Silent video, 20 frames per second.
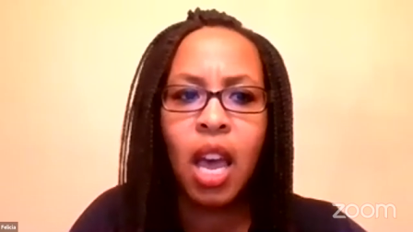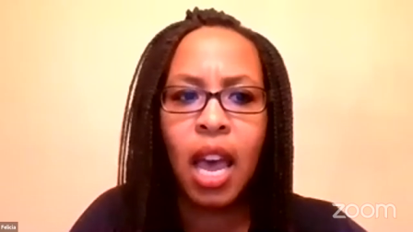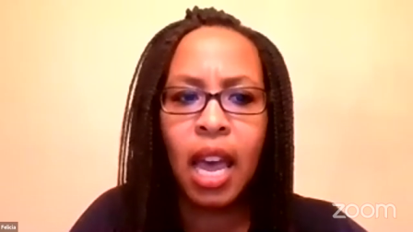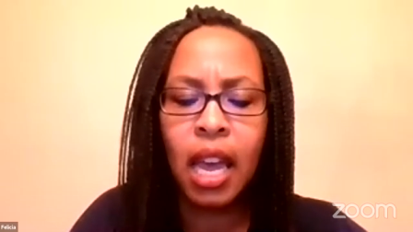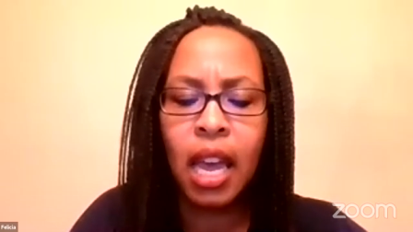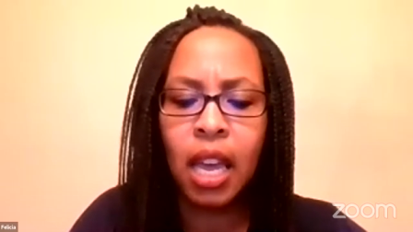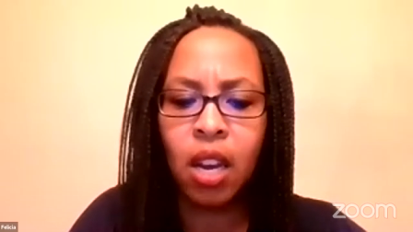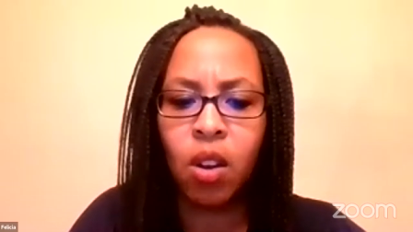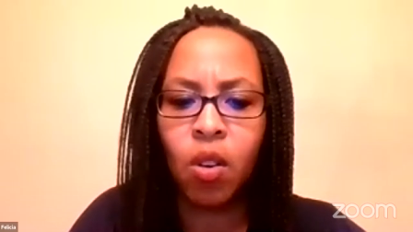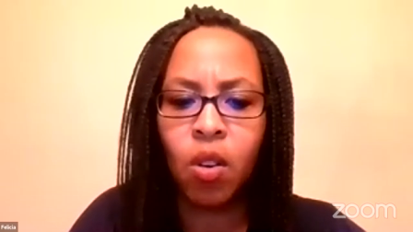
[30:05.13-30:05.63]

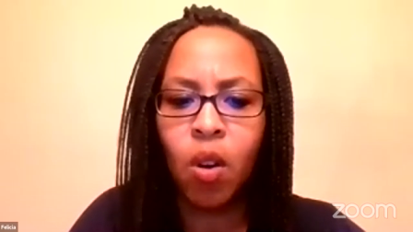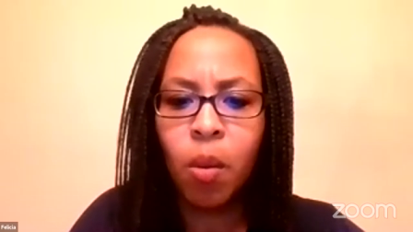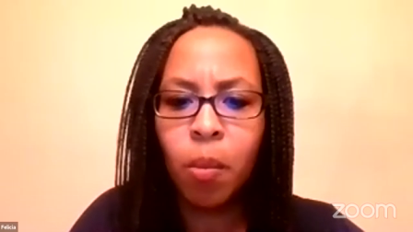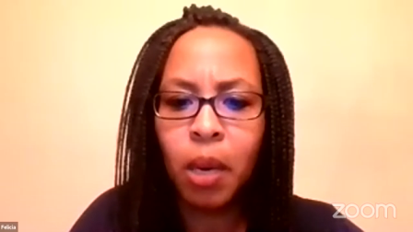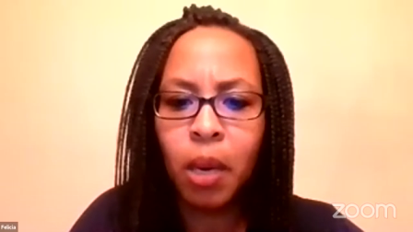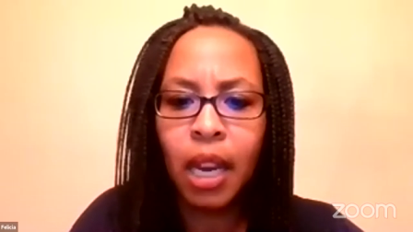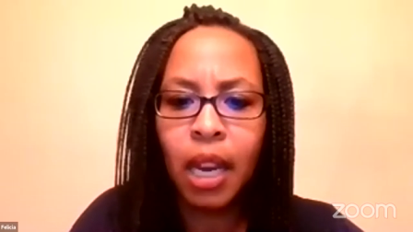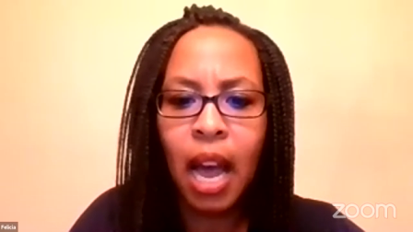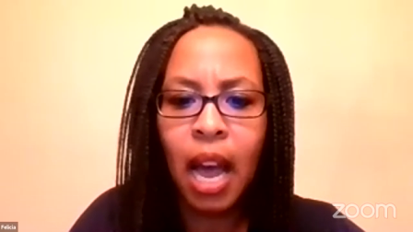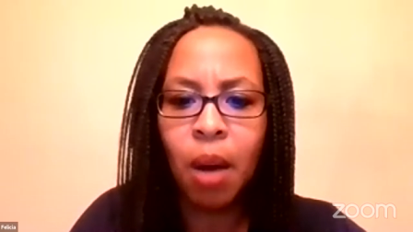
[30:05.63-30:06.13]
And
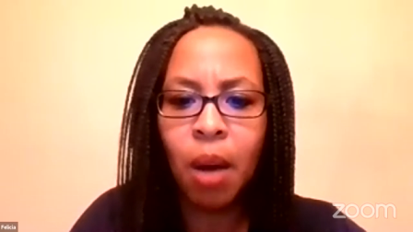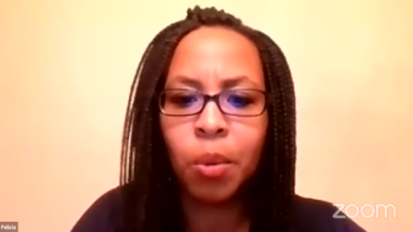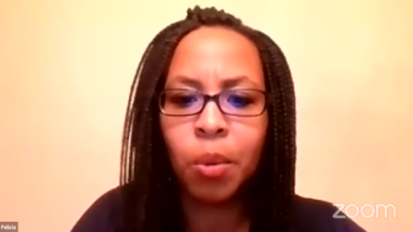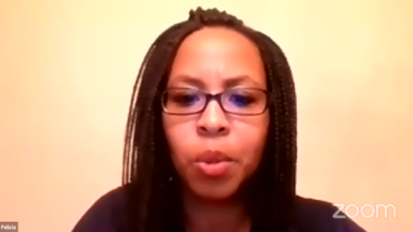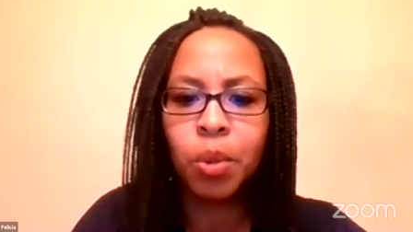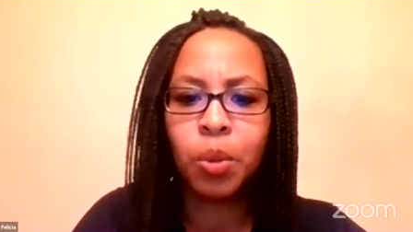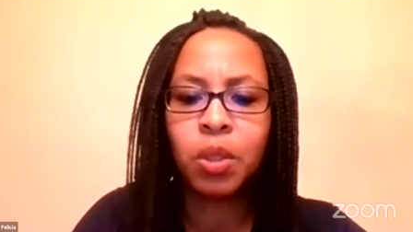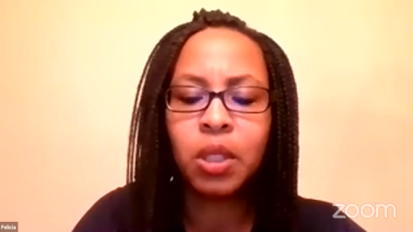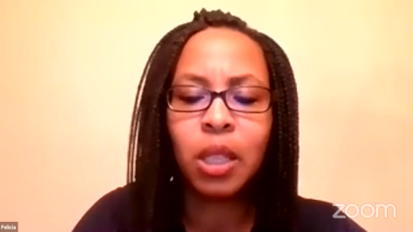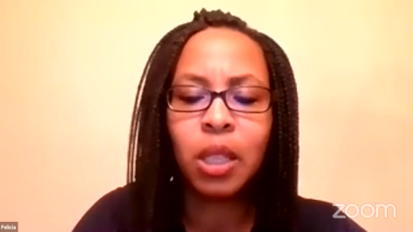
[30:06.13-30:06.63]
normally I will
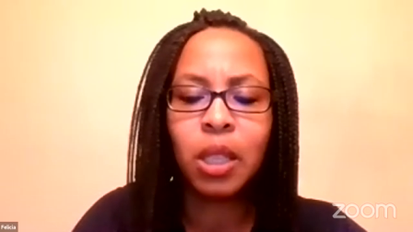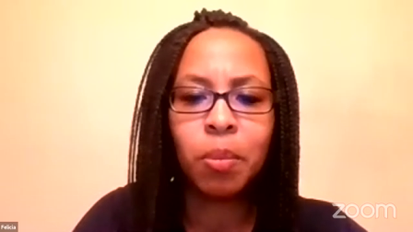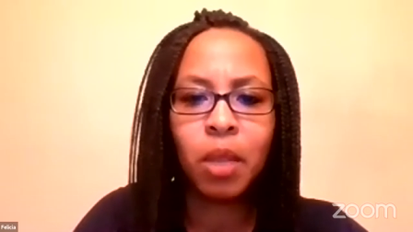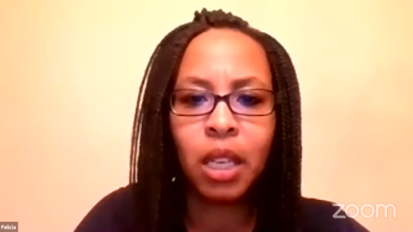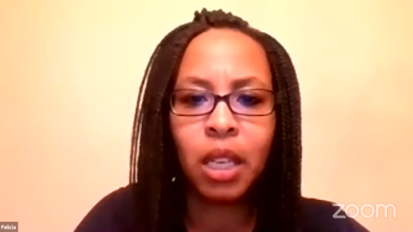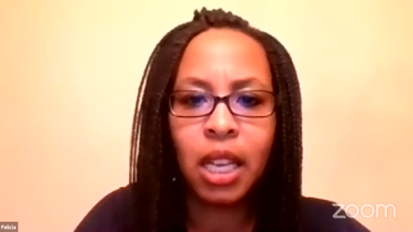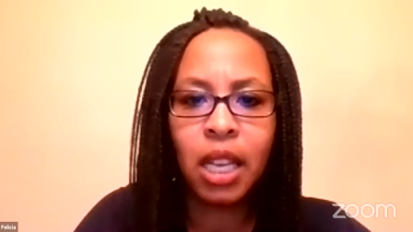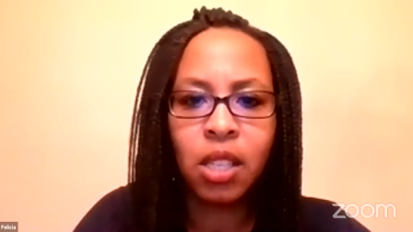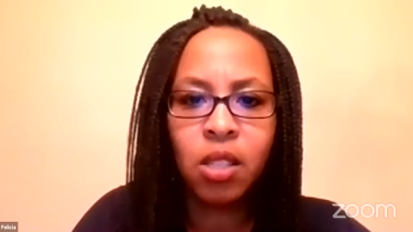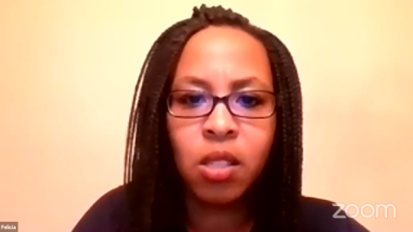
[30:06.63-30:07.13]
do something
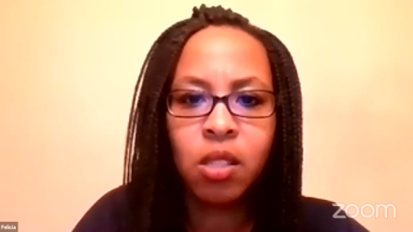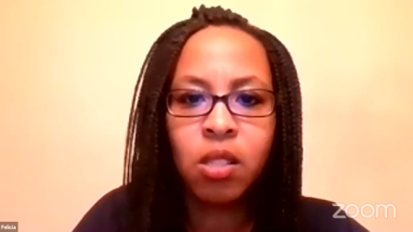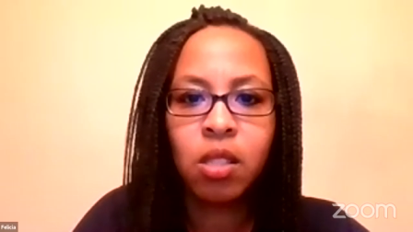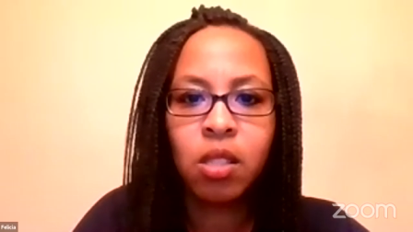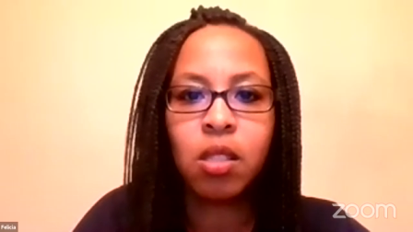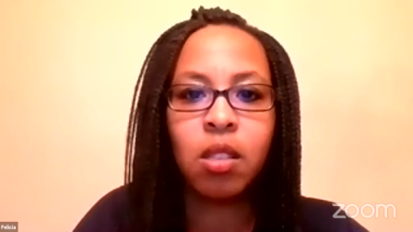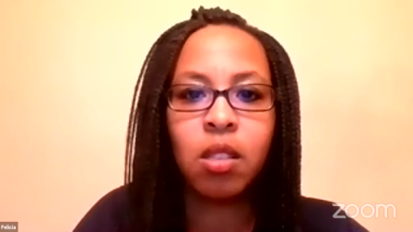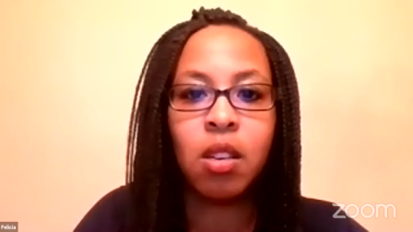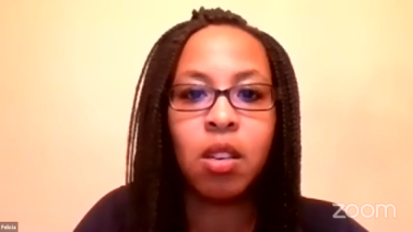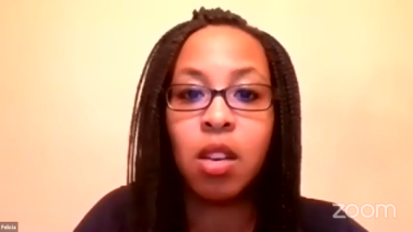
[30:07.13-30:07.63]
that's
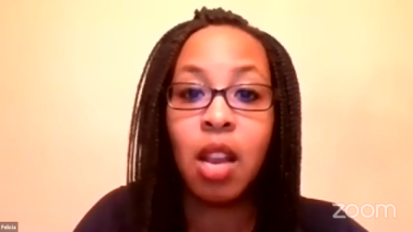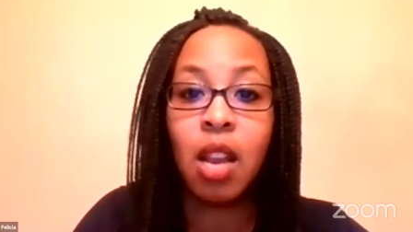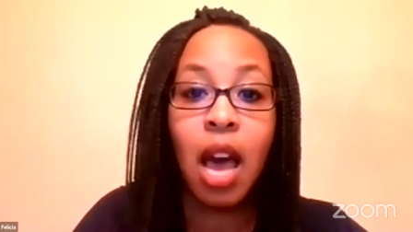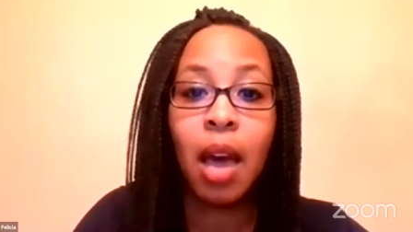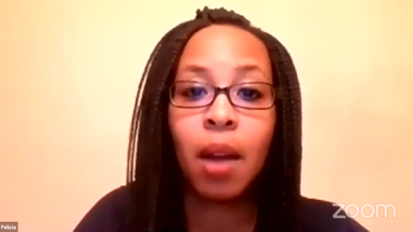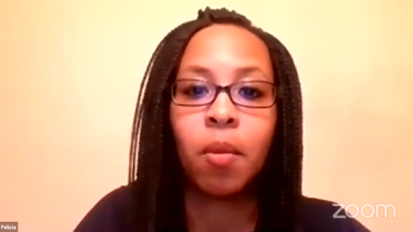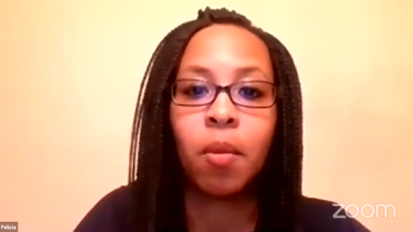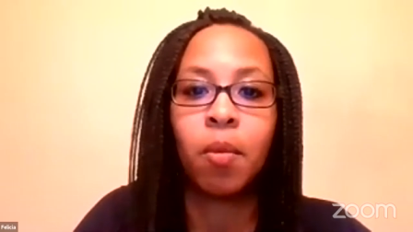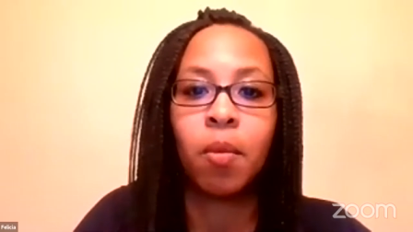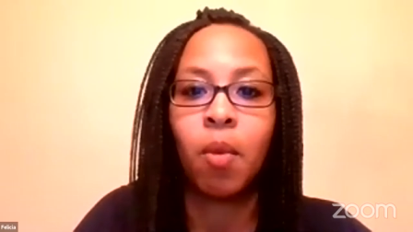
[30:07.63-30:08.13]

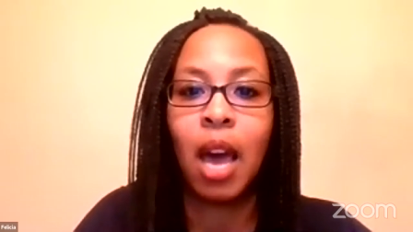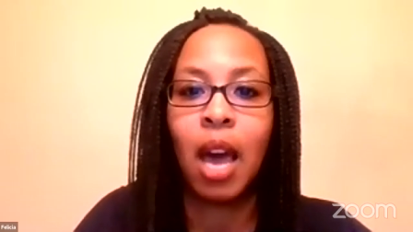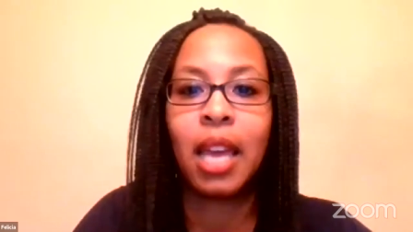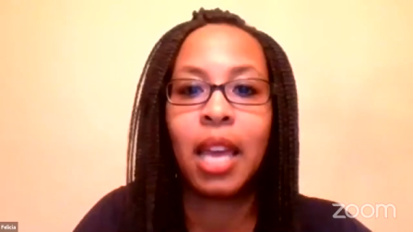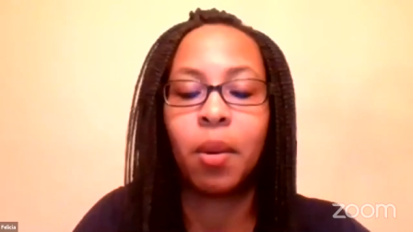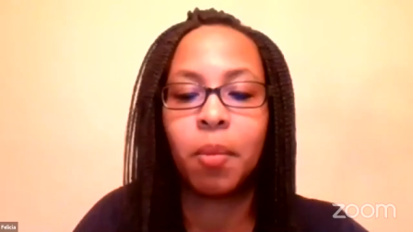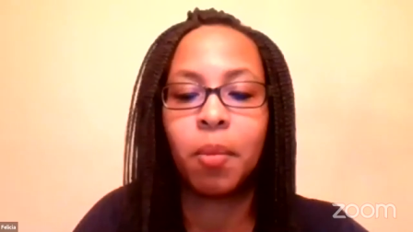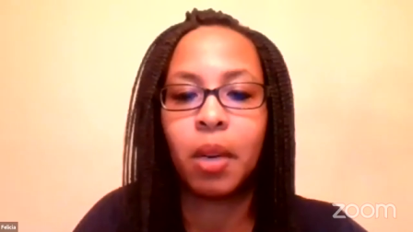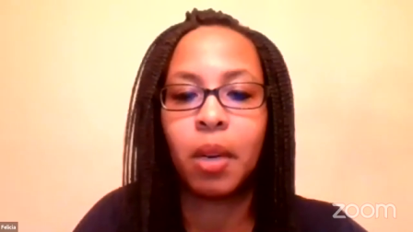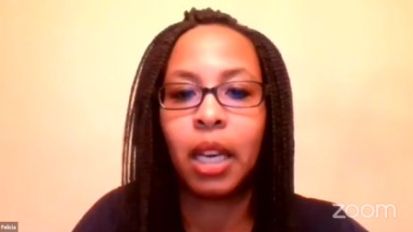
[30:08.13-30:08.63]
not
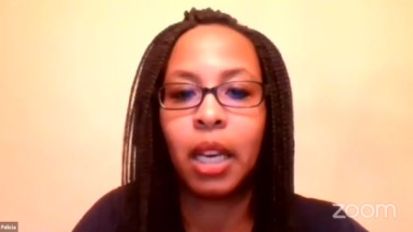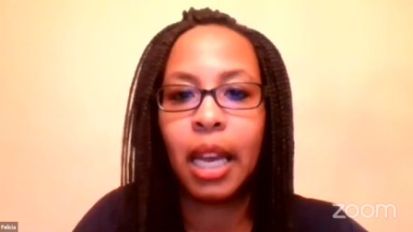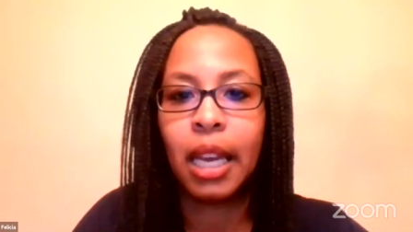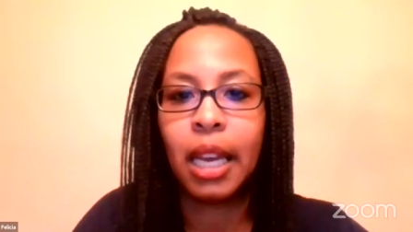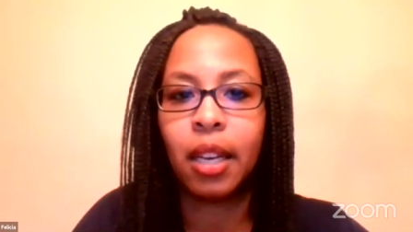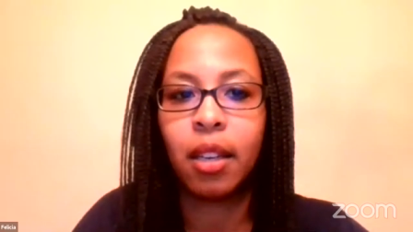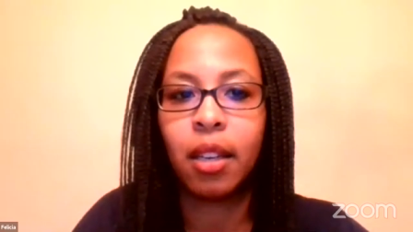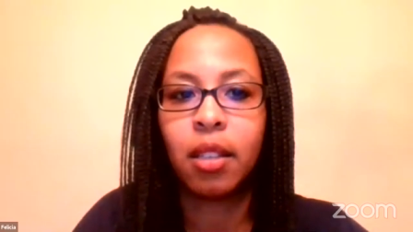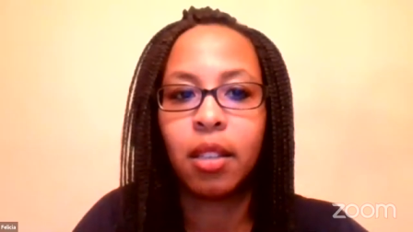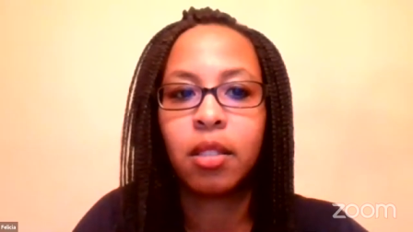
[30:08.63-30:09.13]
writing
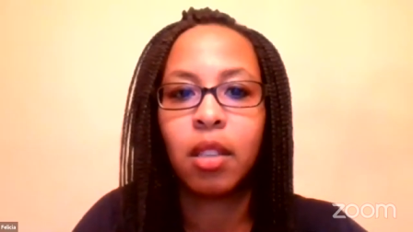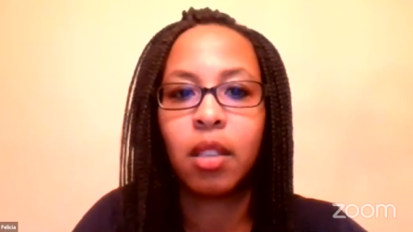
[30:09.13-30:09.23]
related.